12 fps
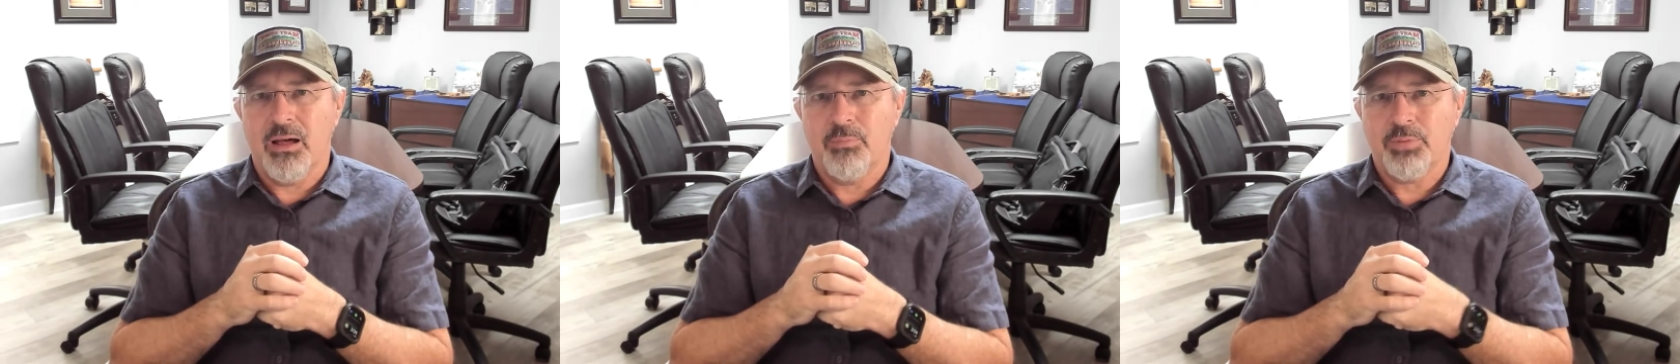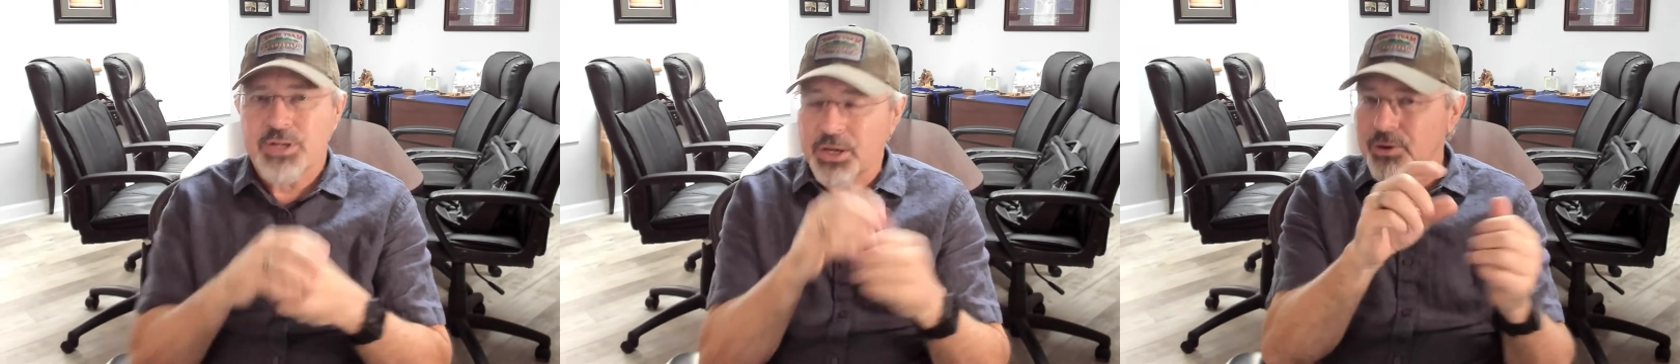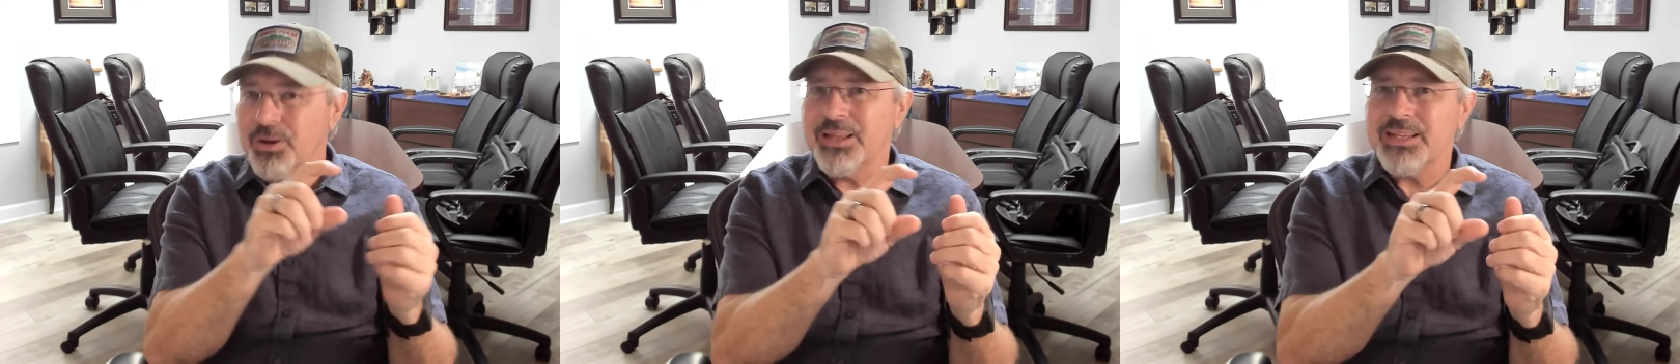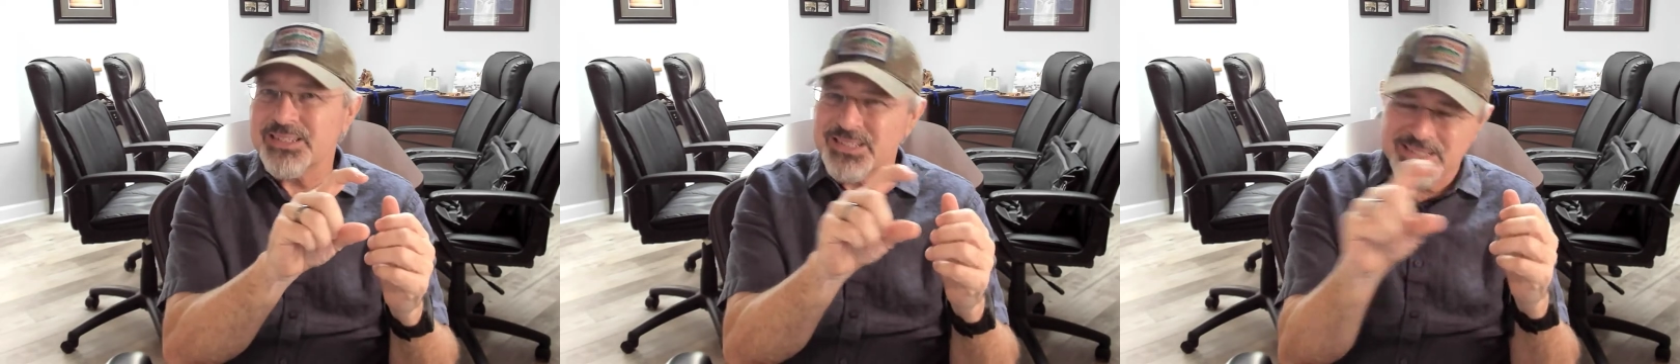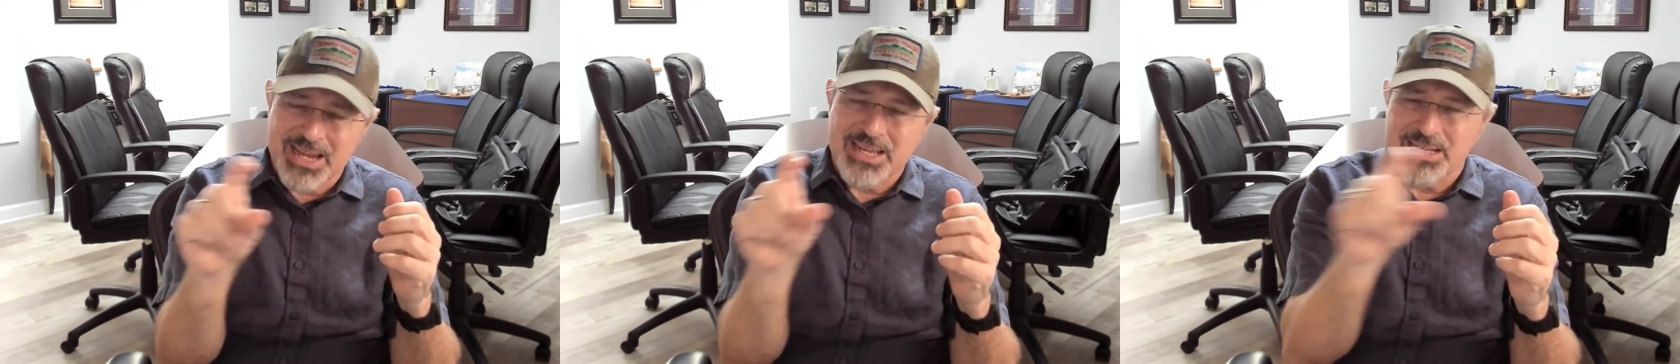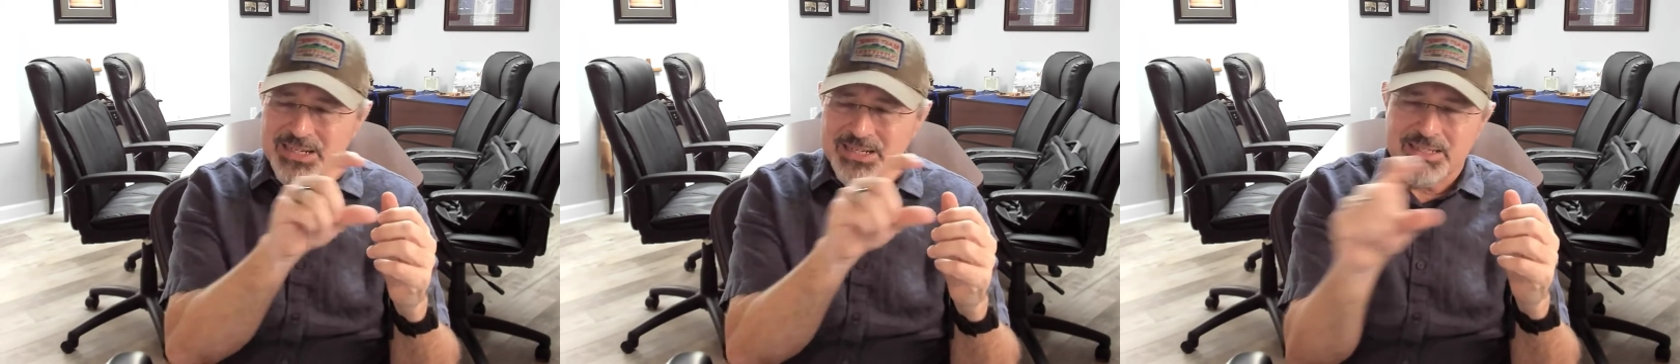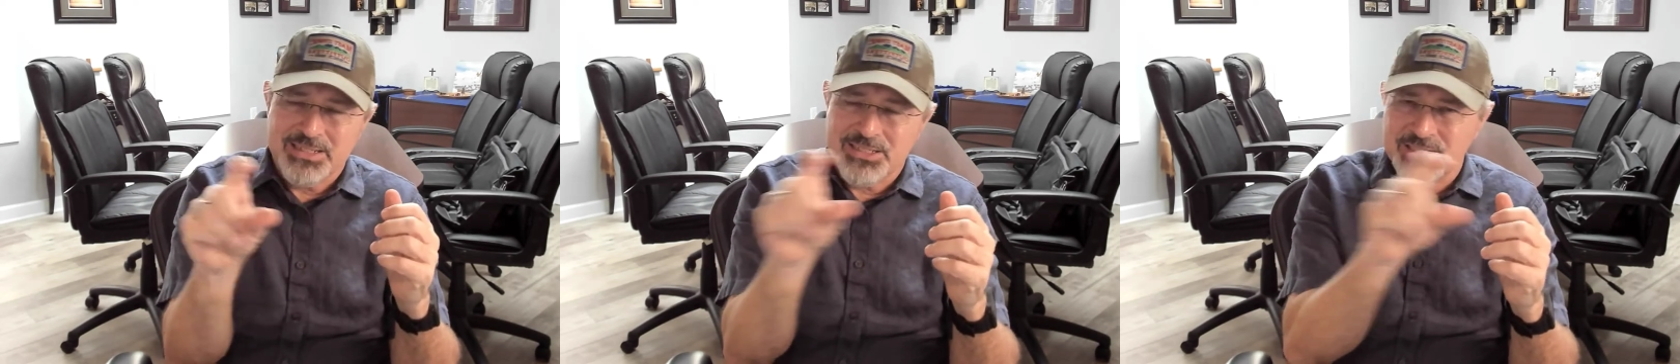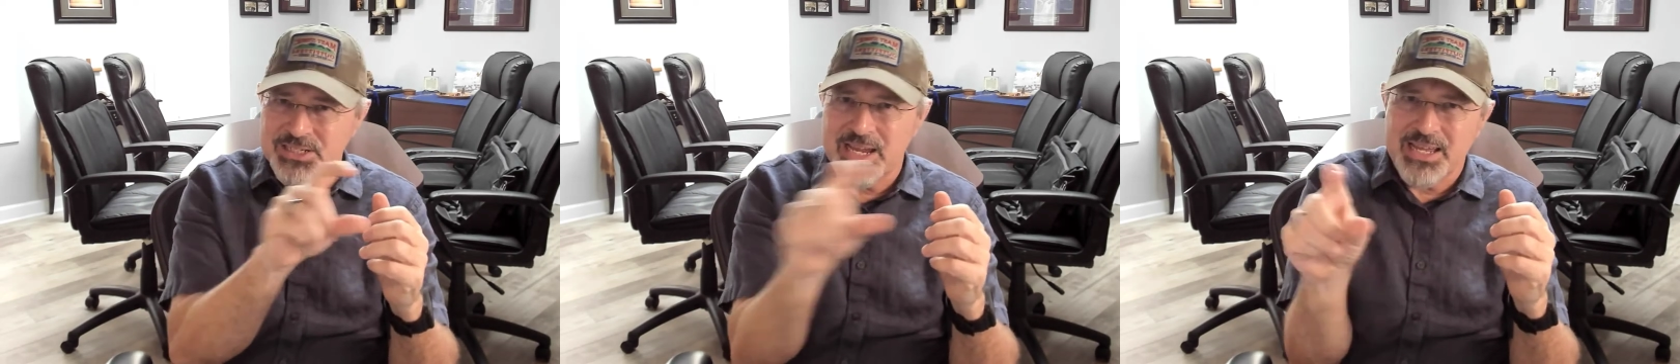particularly the second
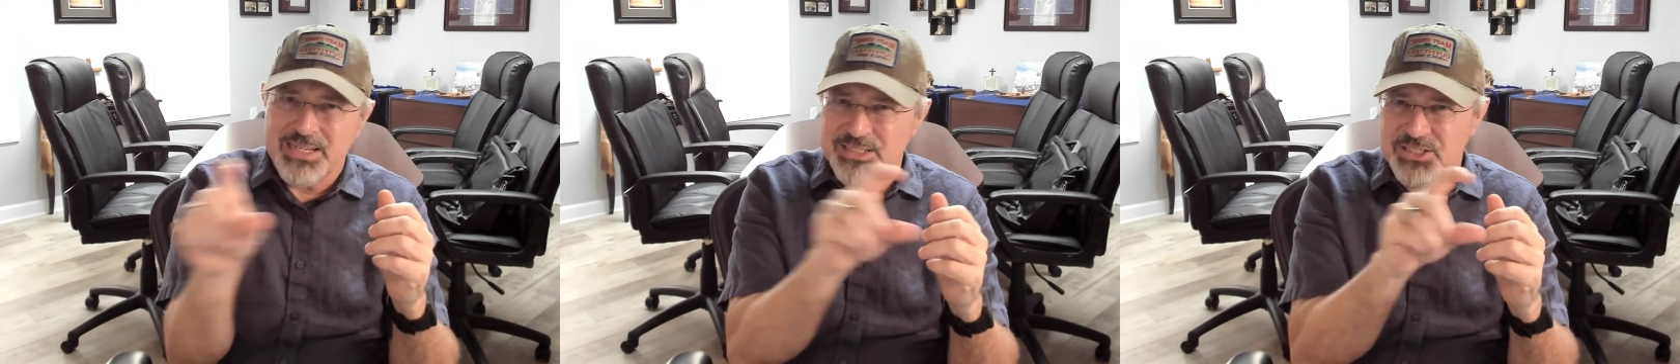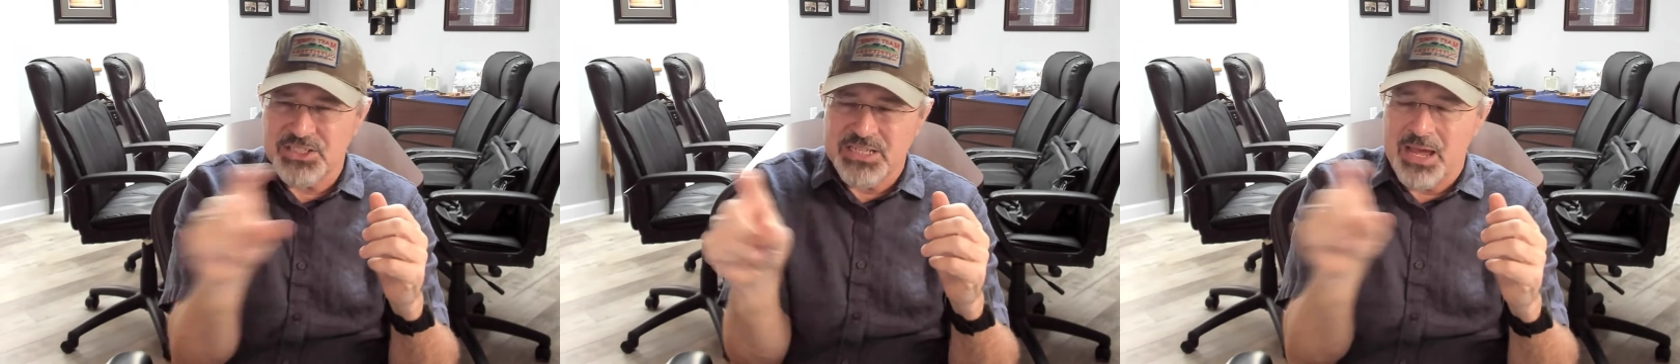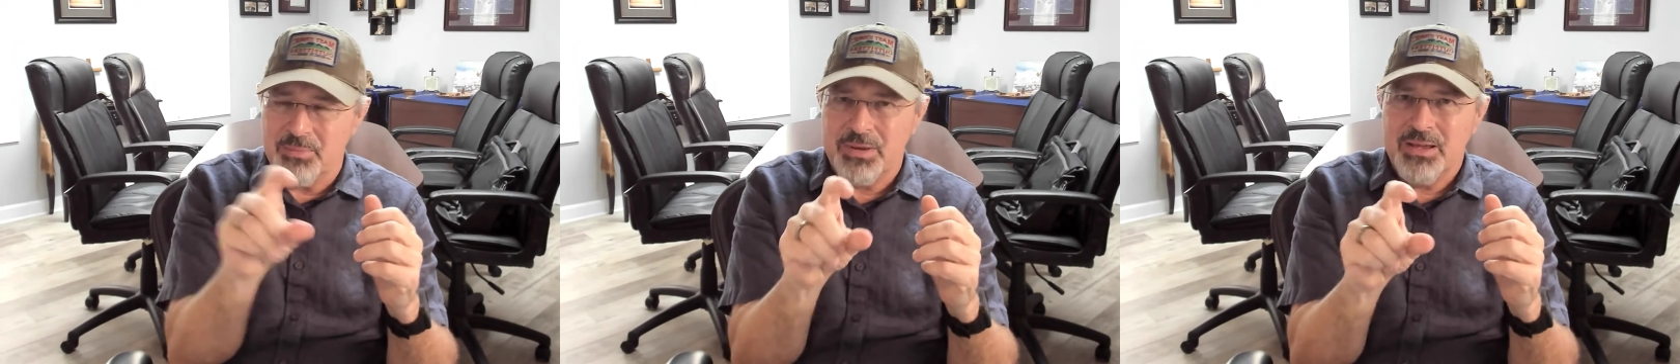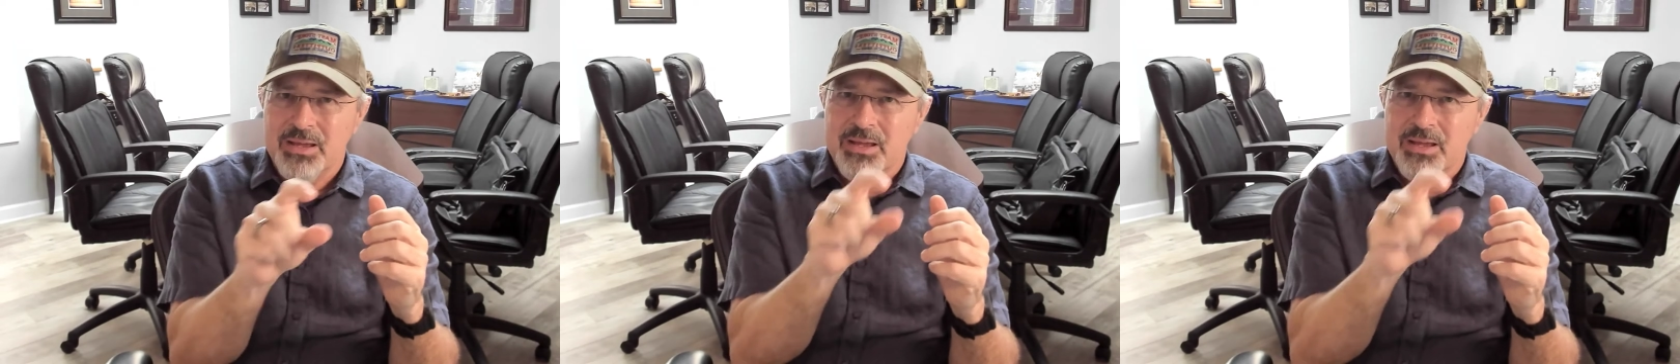step,